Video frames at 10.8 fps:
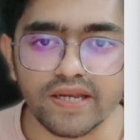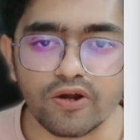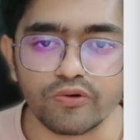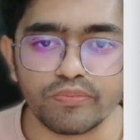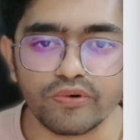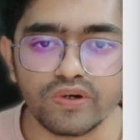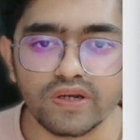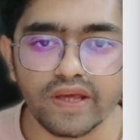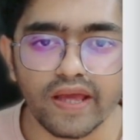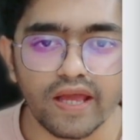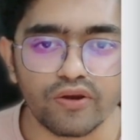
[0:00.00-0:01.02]
output,
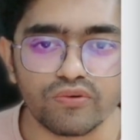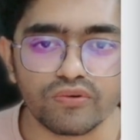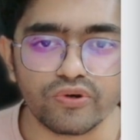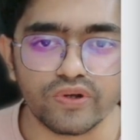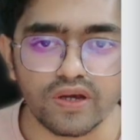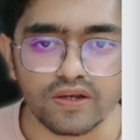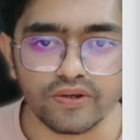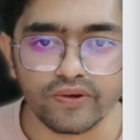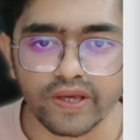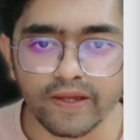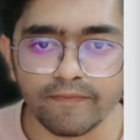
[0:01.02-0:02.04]
hello Kunal.
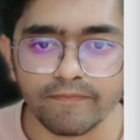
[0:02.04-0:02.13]
Okay,